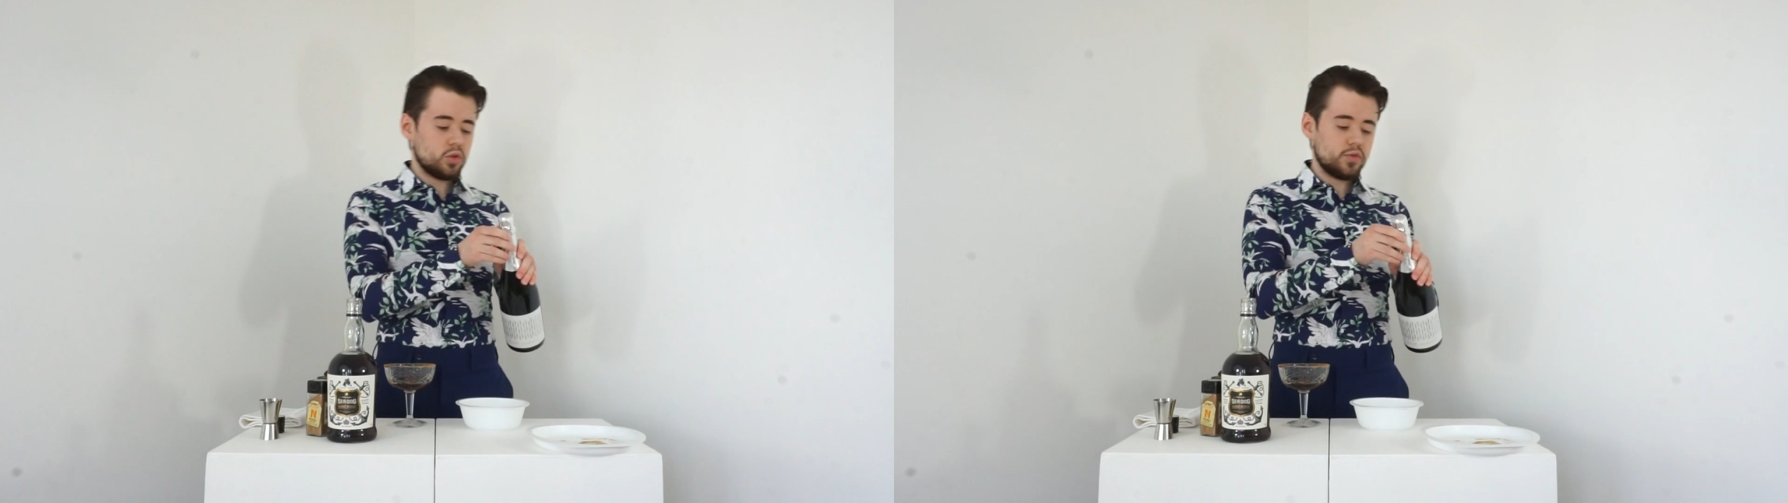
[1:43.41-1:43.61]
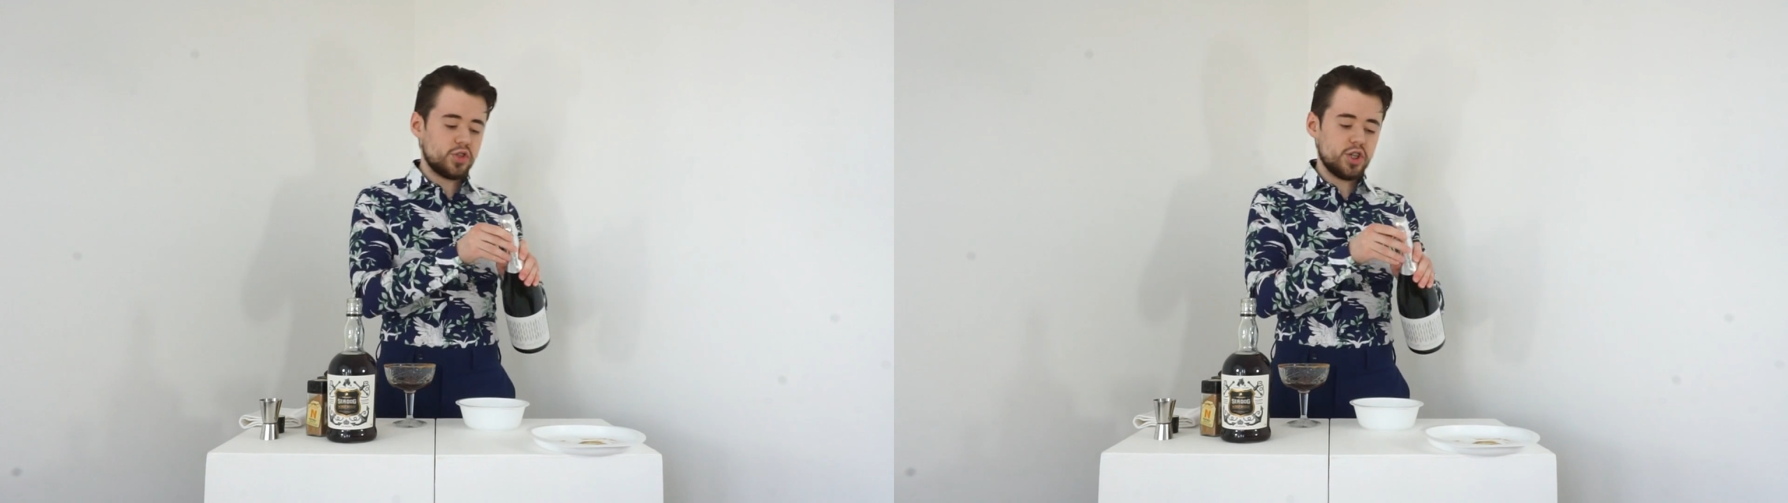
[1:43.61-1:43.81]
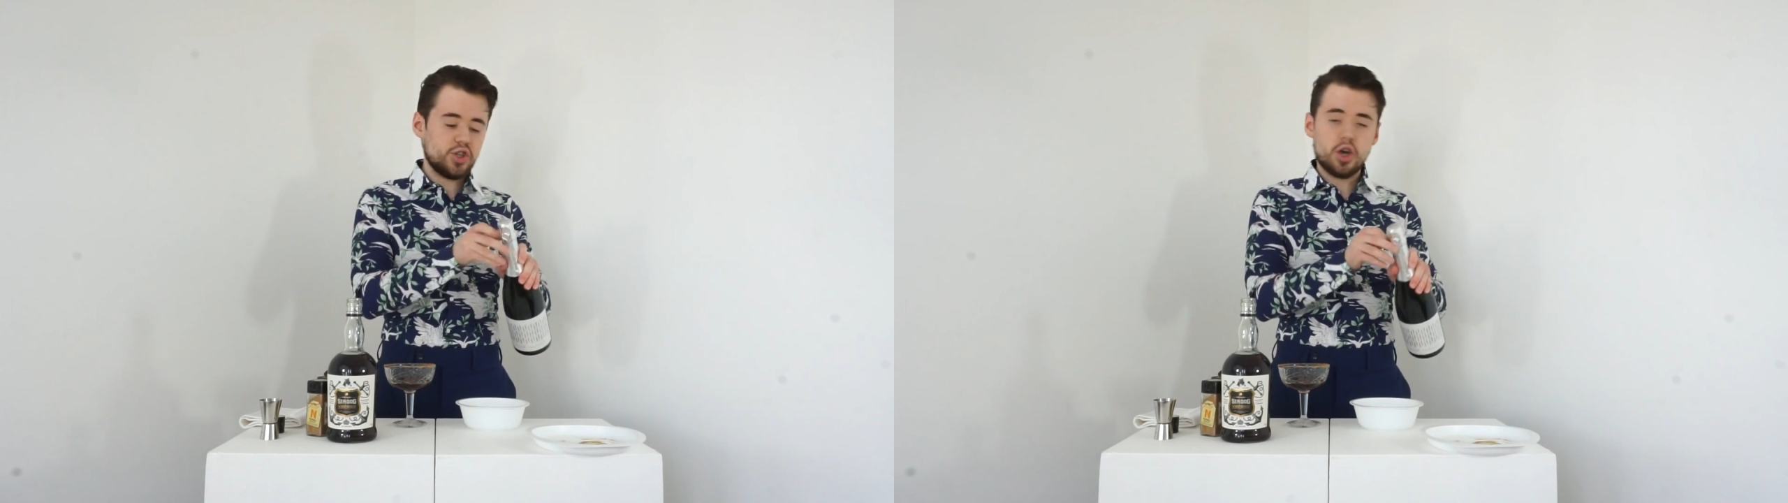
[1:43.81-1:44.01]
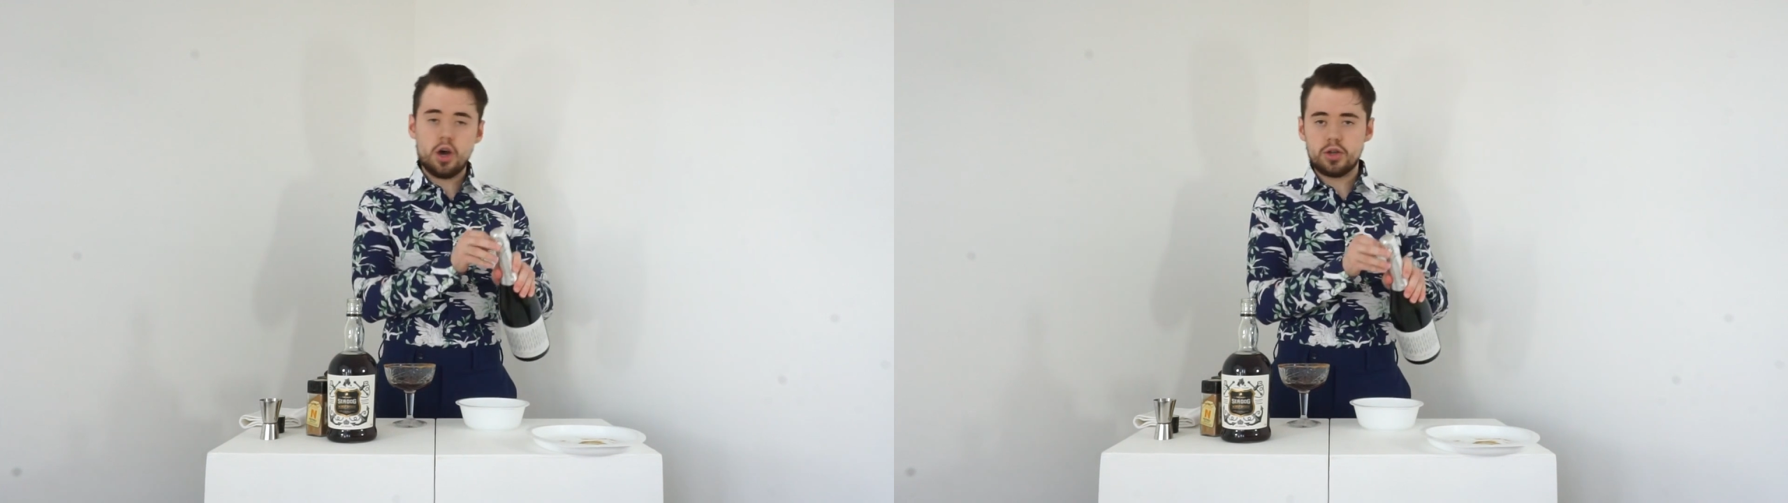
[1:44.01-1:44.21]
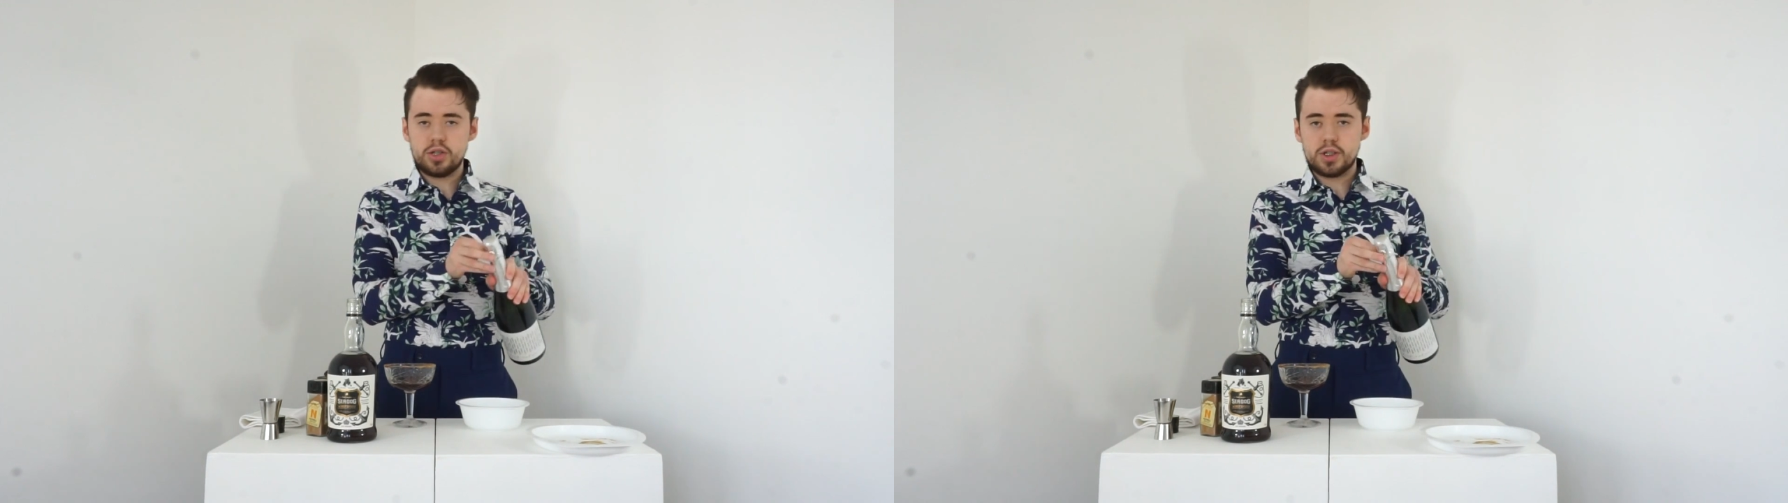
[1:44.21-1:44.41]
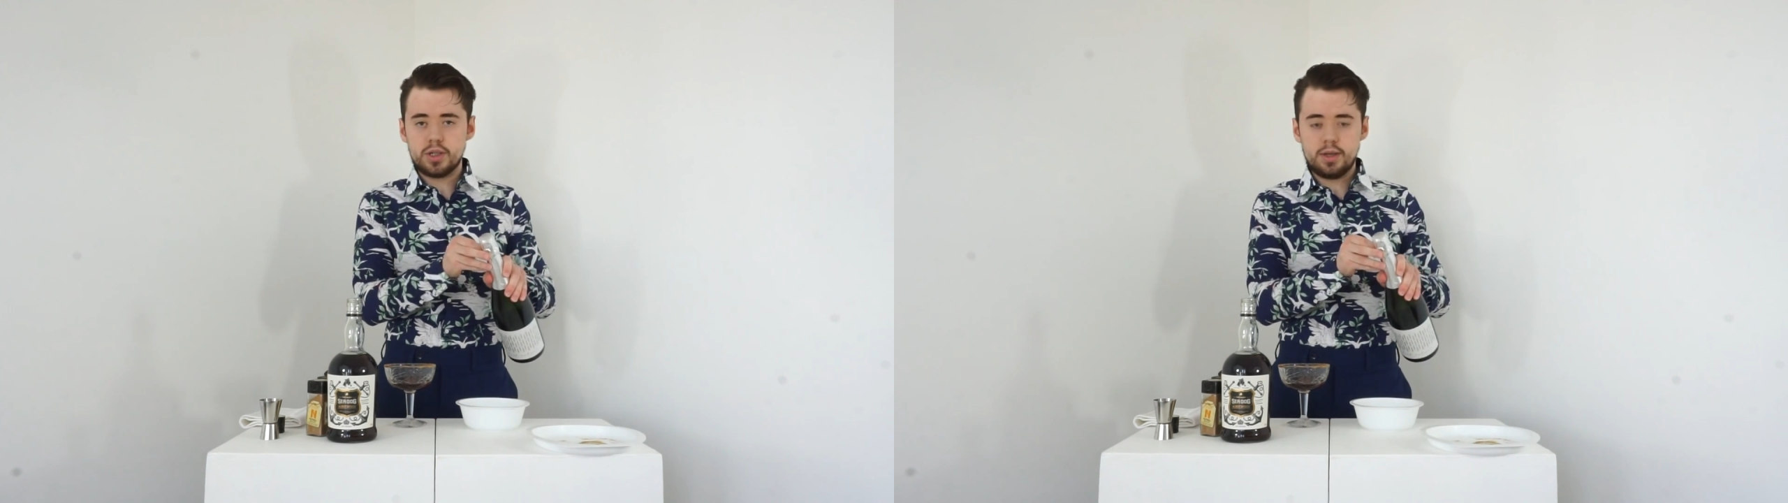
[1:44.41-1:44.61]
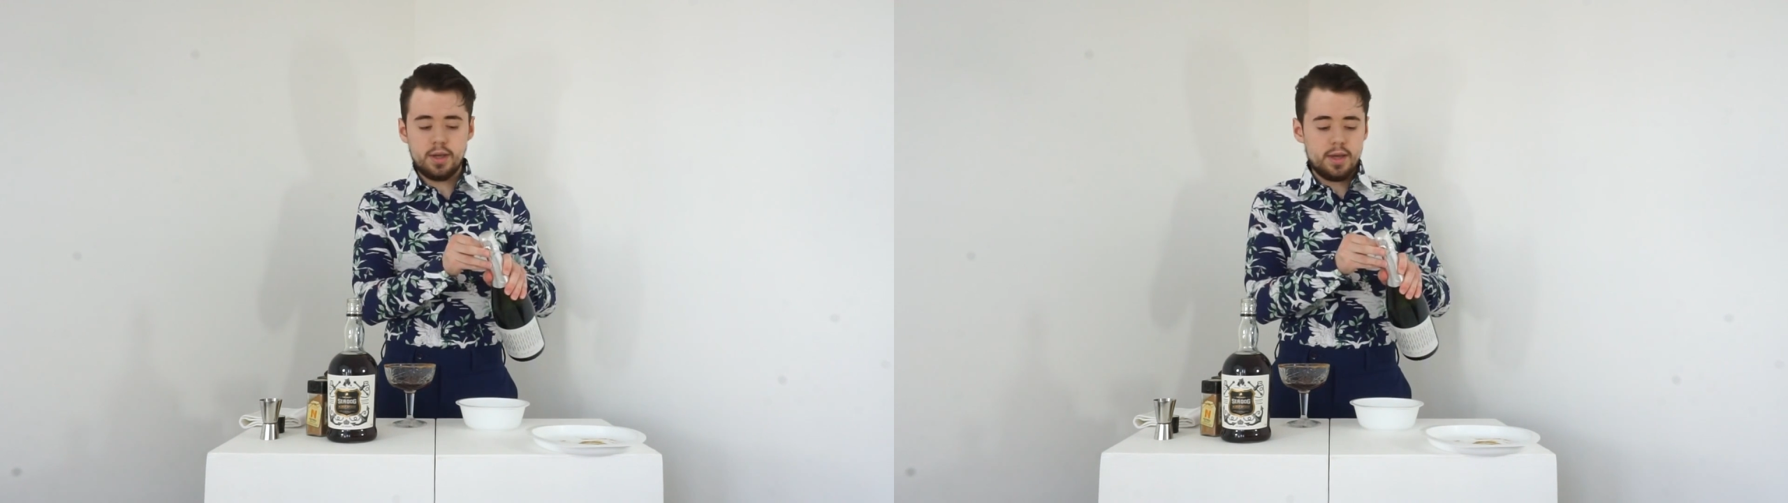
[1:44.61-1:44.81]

of Vina Gjerkeš.